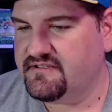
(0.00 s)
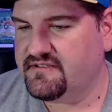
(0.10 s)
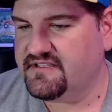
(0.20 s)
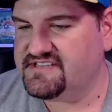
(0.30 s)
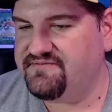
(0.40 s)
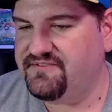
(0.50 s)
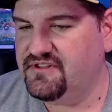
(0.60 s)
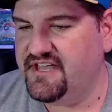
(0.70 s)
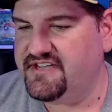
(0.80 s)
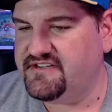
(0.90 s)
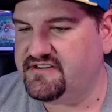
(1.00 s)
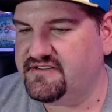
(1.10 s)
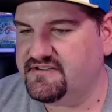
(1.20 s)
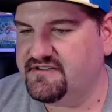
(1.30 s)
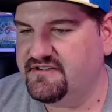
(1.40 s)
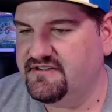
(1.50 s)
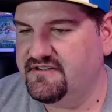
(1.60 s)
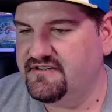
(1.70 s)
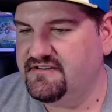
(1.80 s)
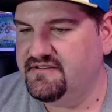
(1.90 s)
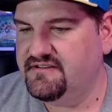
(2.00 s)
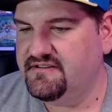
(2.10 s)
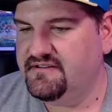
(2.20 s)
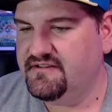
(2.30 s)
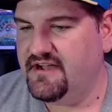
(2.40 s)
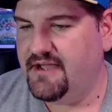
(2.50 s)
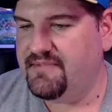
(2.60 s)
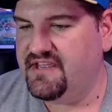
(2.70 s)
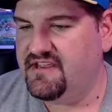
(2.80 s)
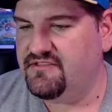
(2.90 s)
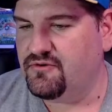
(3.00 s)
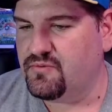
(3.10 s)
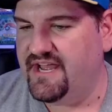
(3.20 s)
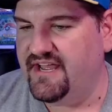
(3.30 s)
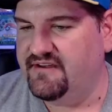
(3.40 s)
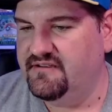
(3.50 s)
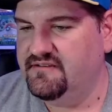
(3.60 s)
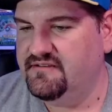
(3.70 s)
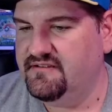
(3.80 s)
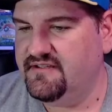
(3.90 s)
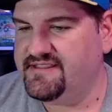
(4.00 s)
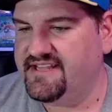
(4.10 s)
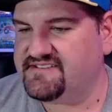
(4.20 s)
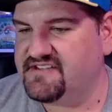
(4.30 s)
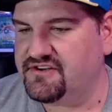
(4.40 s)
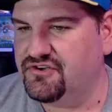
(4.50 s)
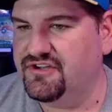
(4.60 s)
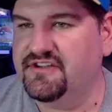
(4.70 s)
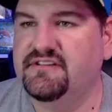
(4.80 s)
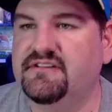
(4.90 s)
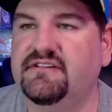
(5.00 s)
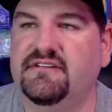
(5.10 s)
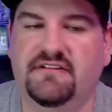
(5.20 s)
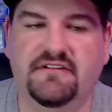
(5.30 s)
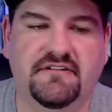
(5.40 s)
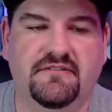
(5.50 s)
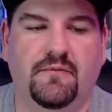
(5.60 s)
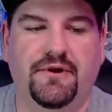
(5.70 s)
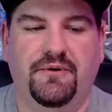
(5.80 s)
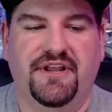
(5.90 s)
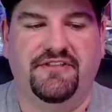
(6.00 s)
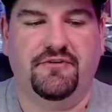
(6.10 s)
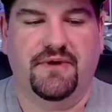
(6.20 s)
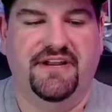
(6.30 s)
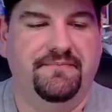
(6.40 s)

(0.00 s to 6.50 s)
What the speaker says: Because I feel like I'm hitting the red, and that's not good. We don't want to hit the red.